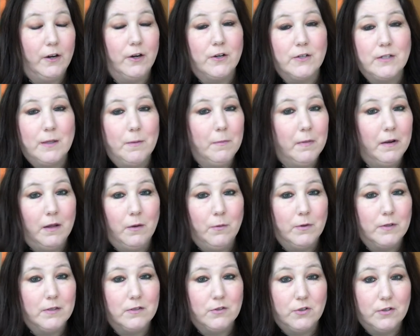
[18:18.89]
or somebody
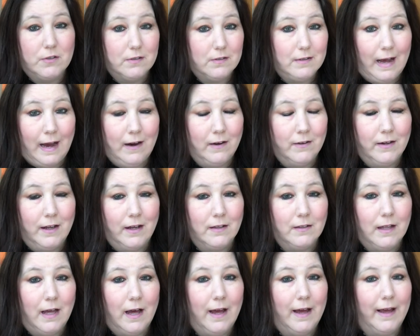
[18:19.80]
was just out and
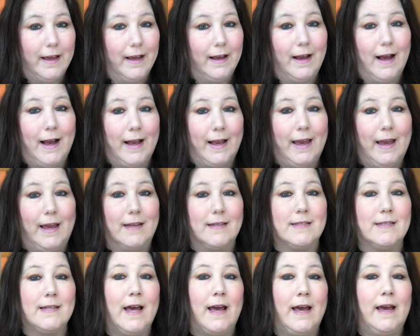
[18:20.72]
out lying, I
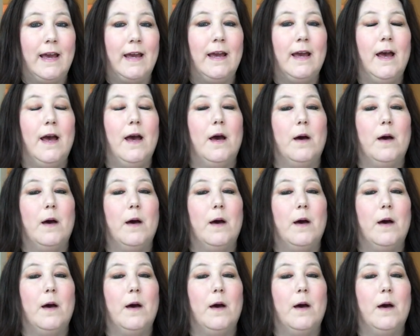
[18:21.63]
can't say,